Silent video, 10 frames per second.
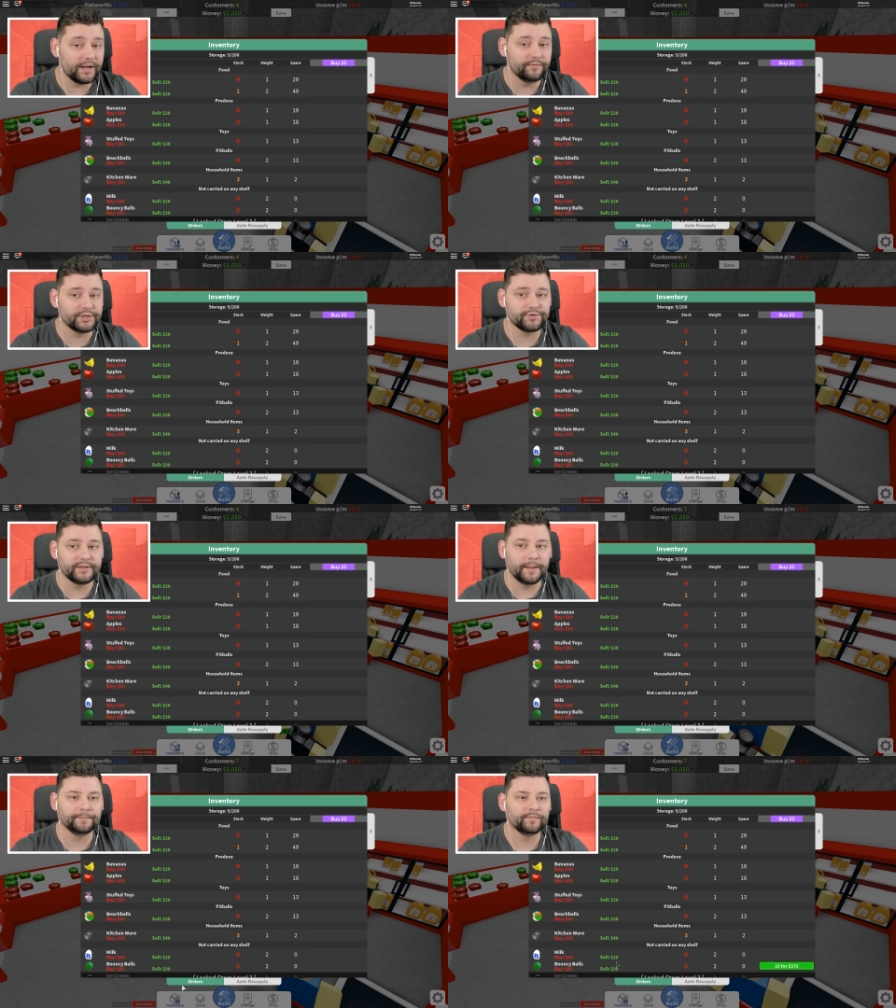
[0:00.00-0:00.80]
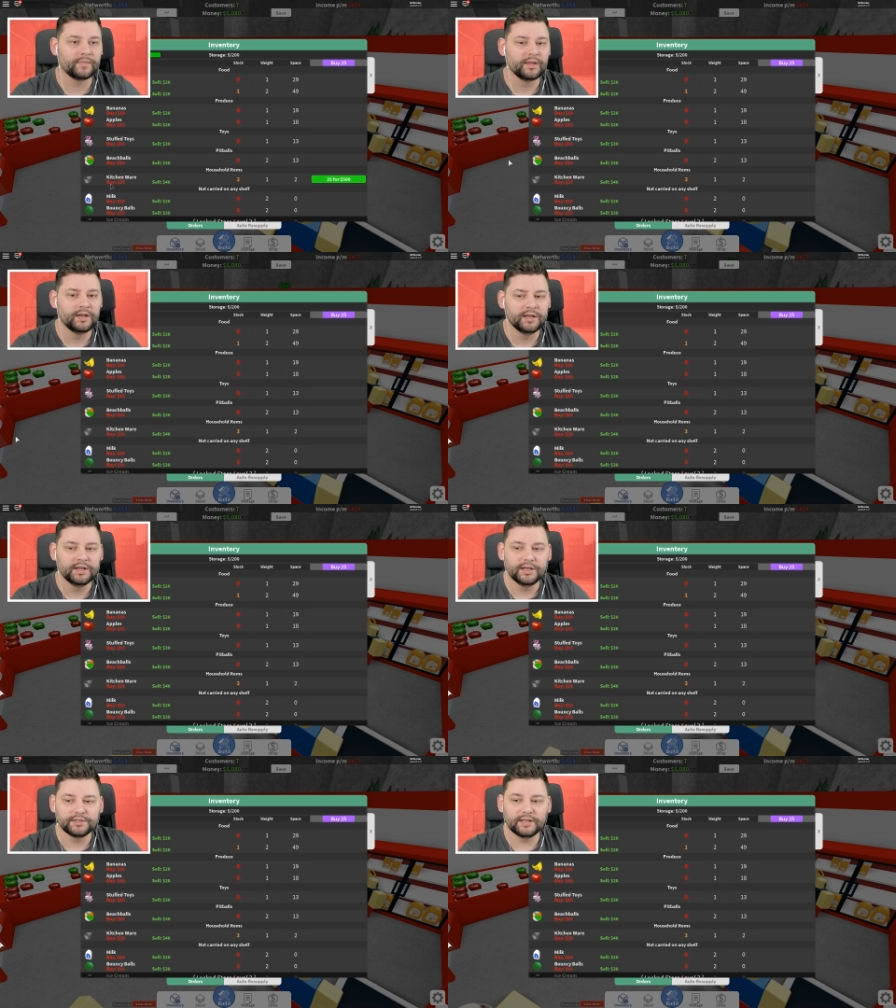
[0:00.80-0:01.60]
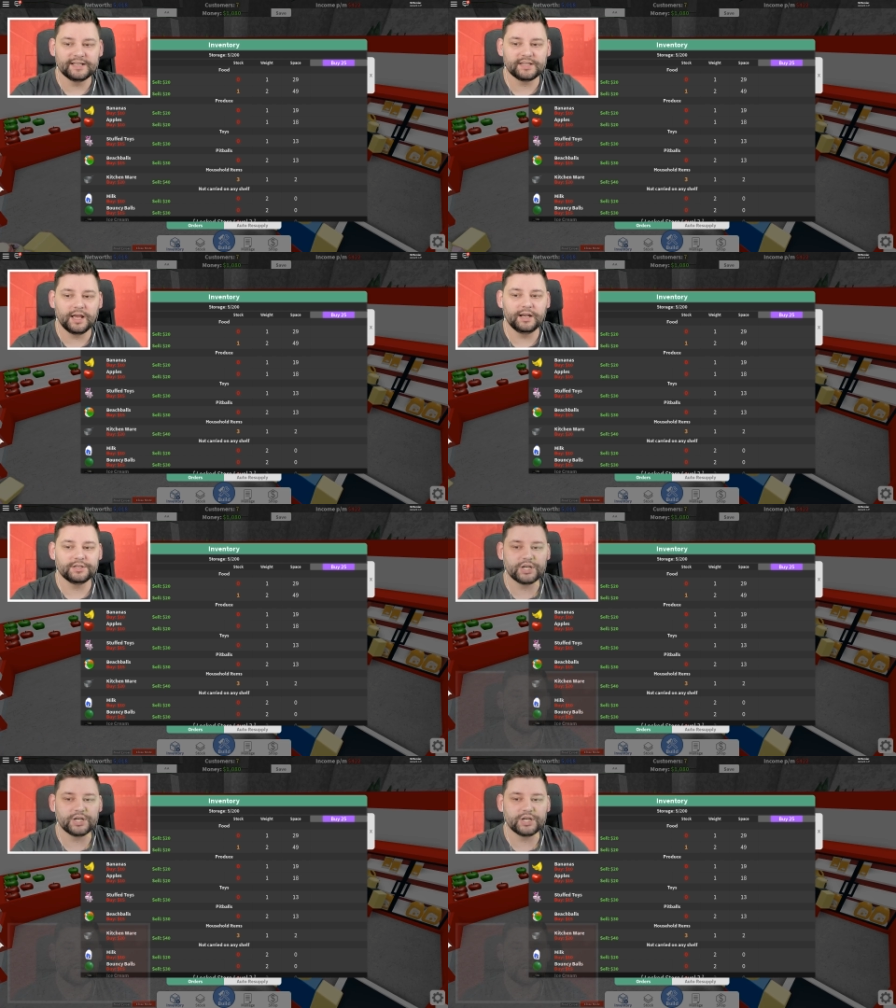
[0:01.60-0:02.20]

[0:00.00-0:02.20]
inventory then. So let's uh, let's